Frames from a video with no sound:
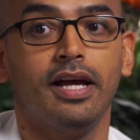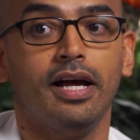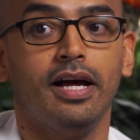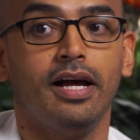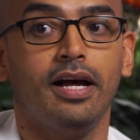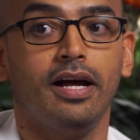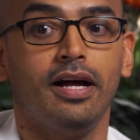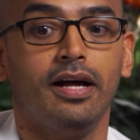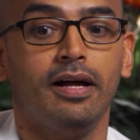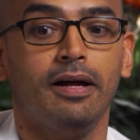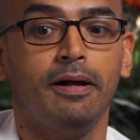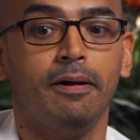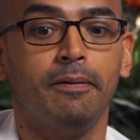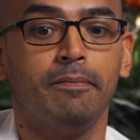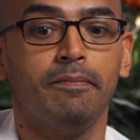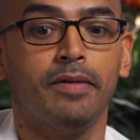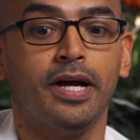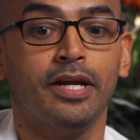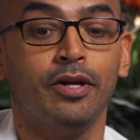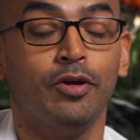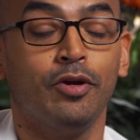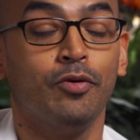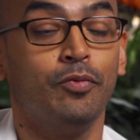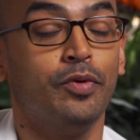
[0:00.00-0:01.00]

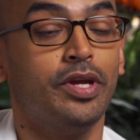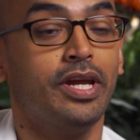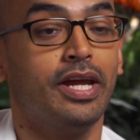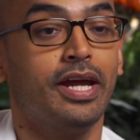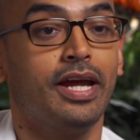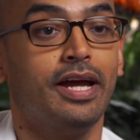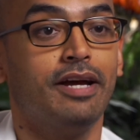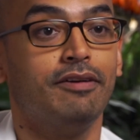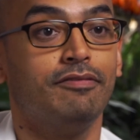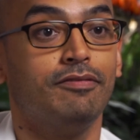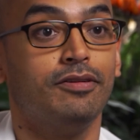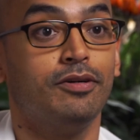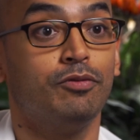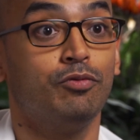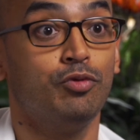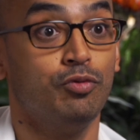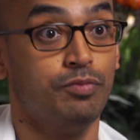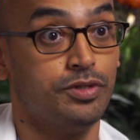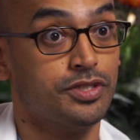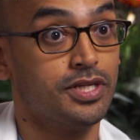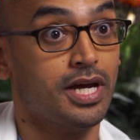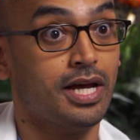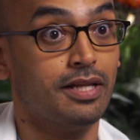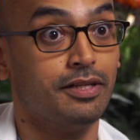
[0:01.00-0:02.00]
I know we have
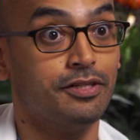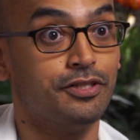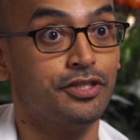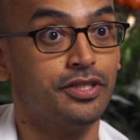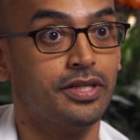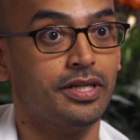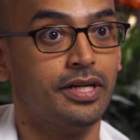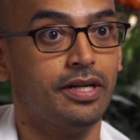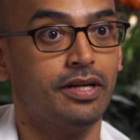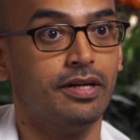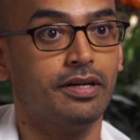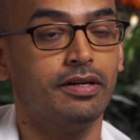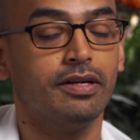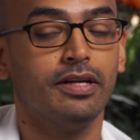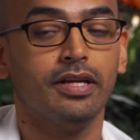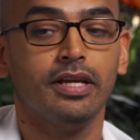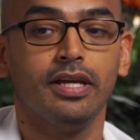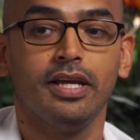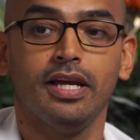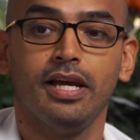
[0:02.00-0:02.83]
rheumatology here.